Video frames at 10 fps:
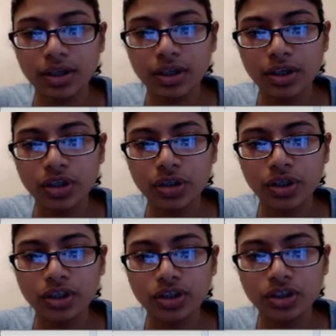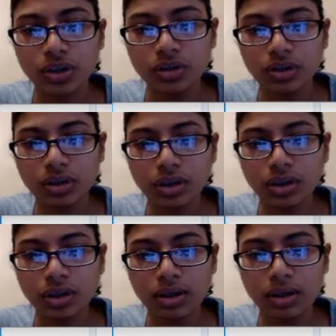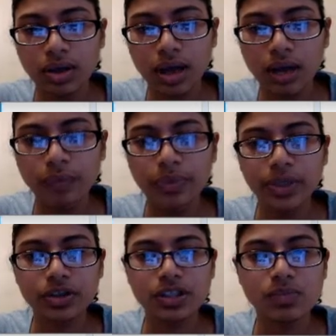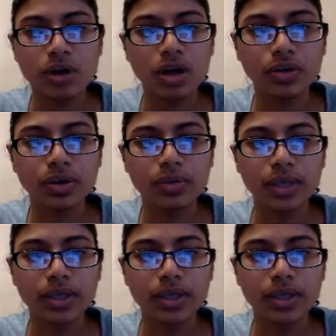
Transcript: you can control how big or small you want to make it.